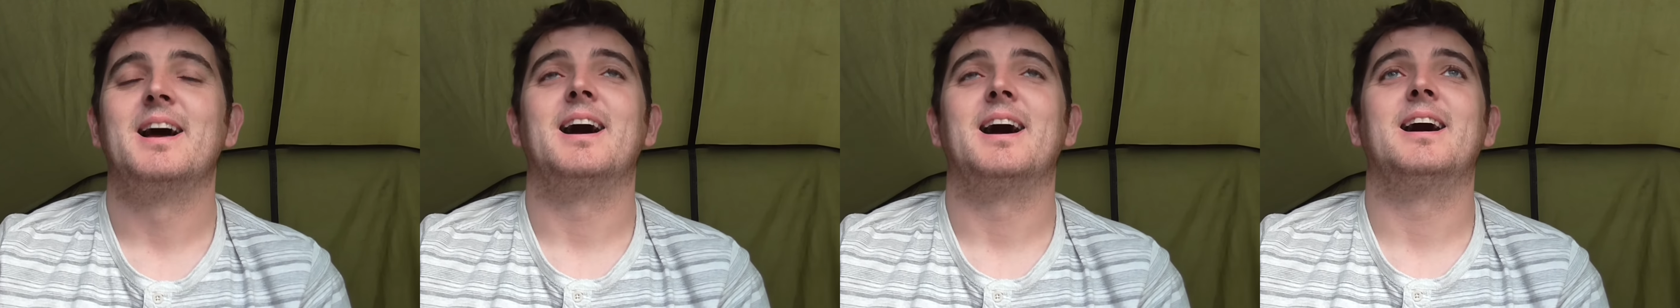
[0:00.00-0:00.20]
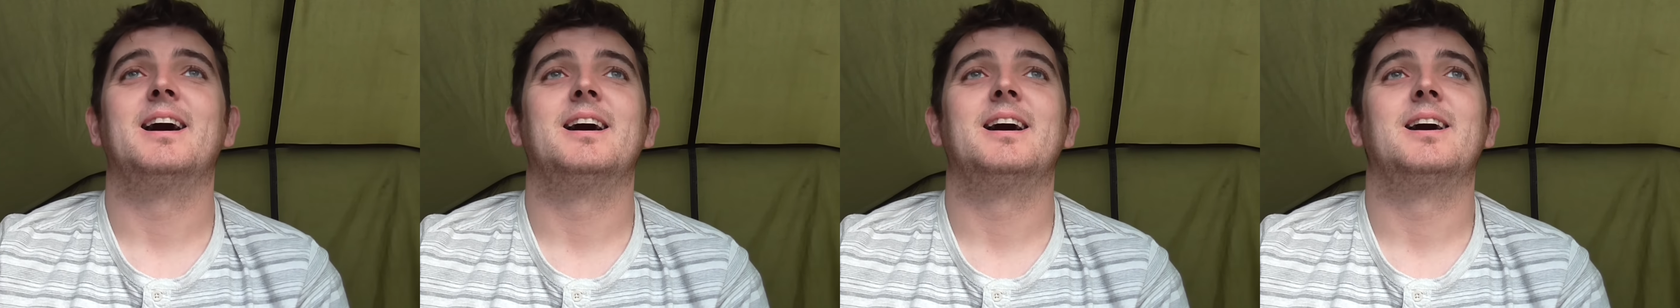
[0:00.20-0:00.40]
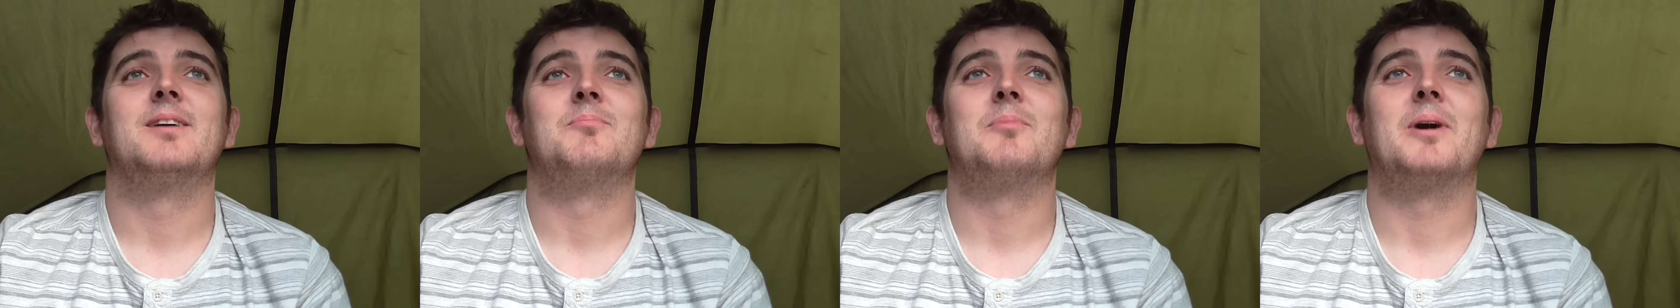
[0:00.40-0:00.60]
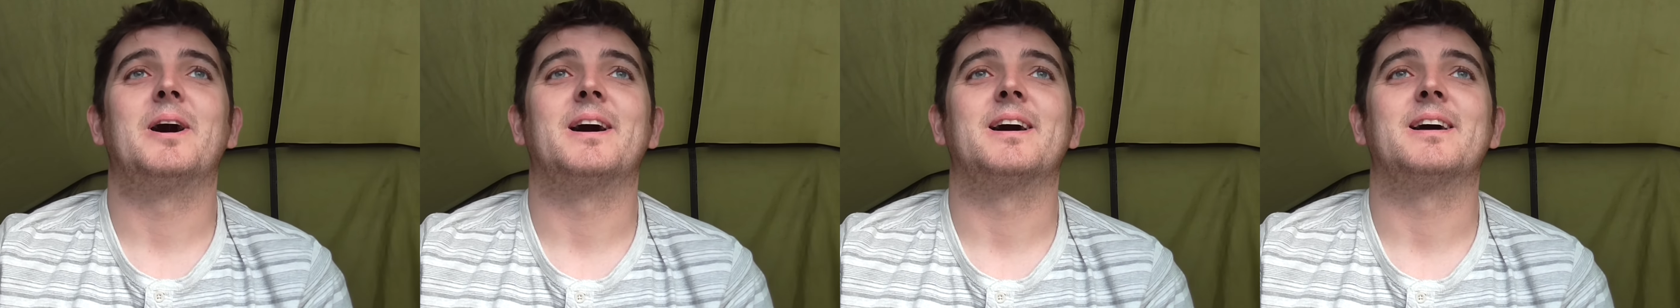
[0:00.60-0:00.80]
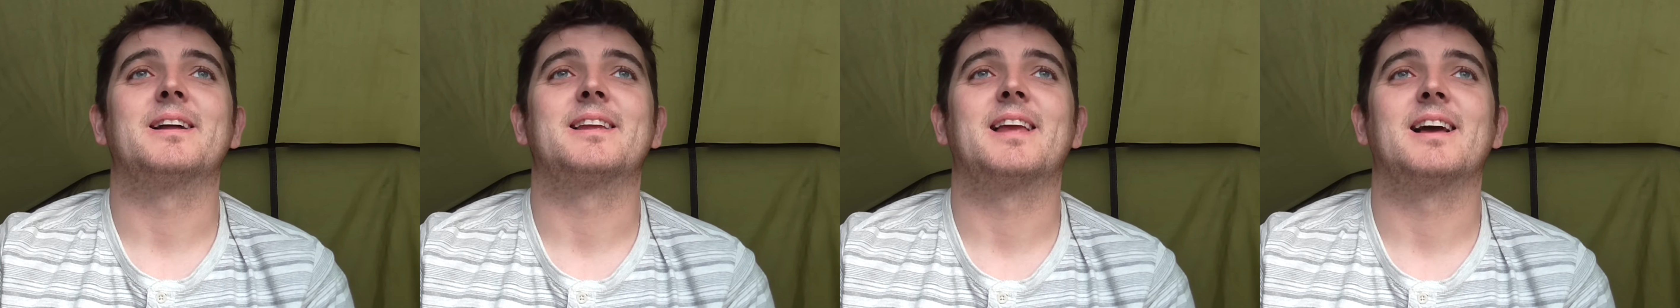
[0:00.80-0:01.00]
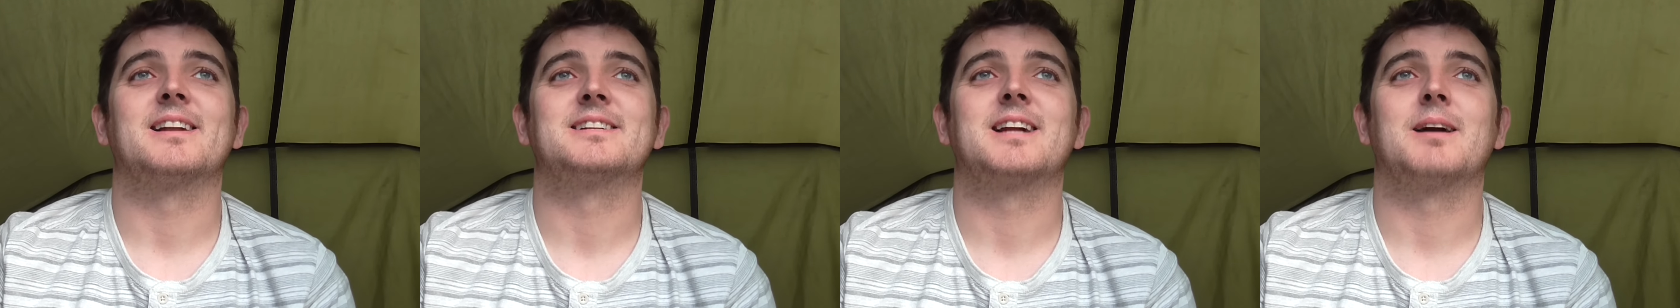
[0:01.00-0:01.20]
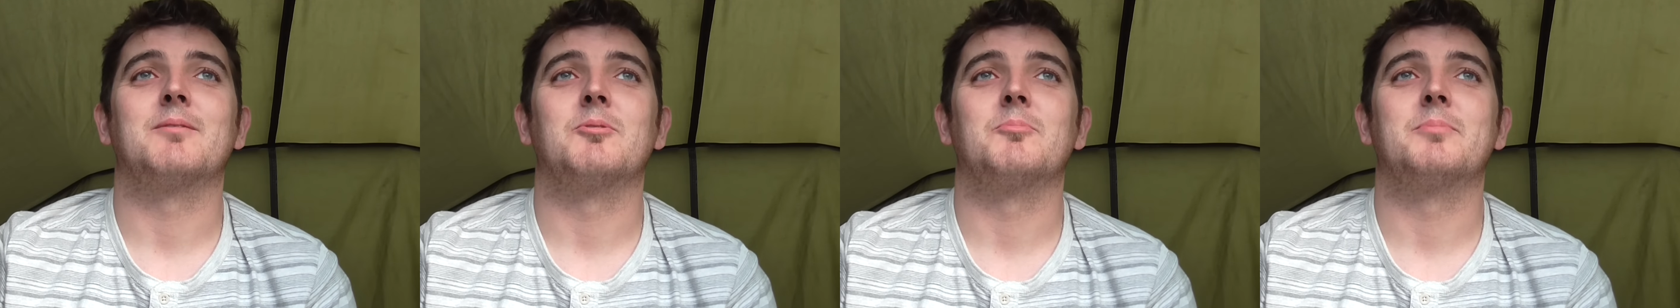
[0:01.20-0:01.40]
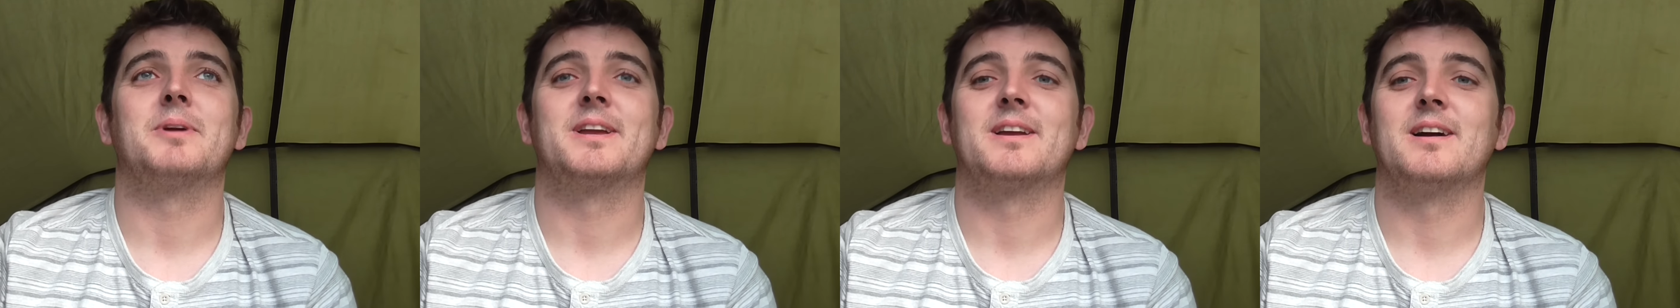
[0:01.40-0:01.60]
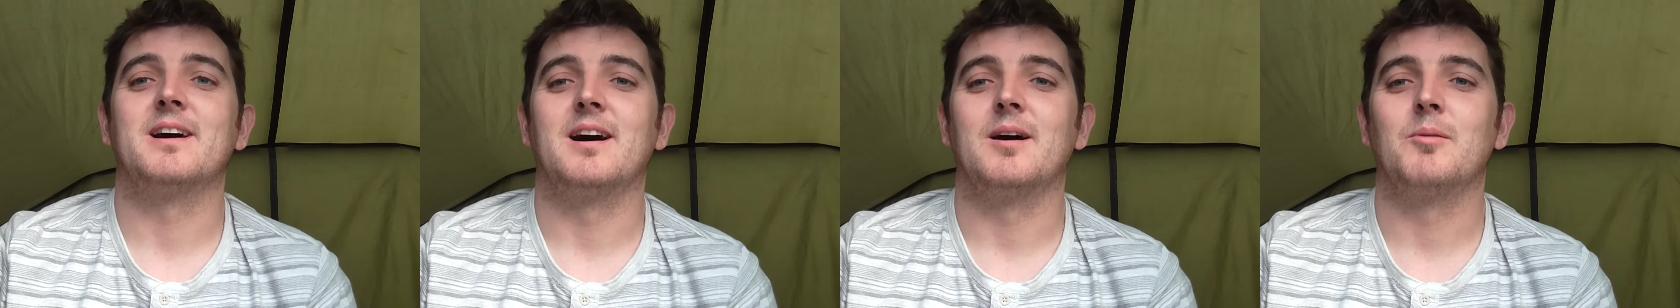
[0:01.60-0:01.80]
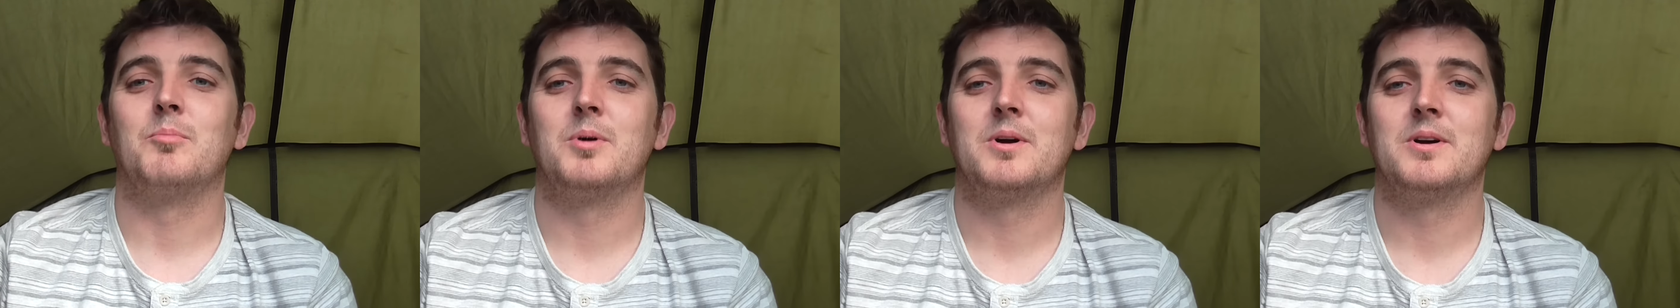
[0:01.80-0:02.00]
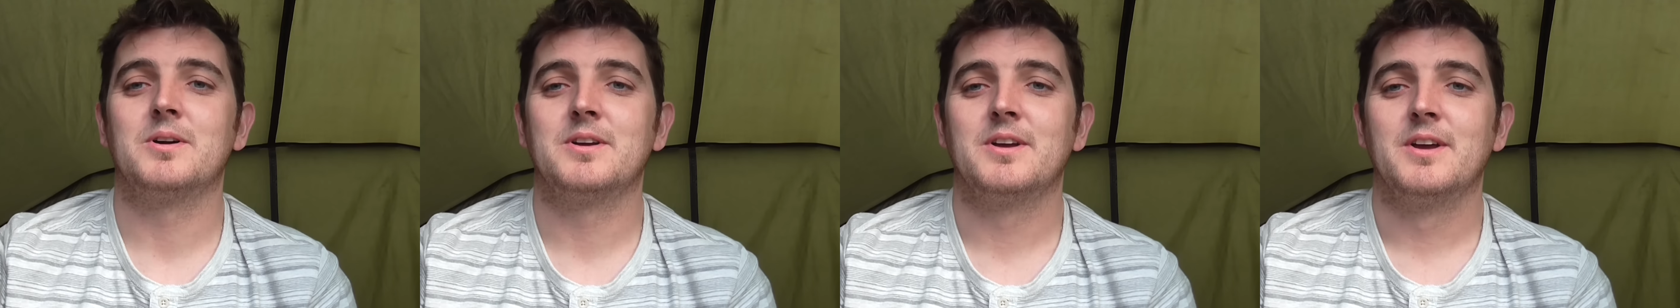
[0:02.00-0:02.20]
and catch a couple of big carp.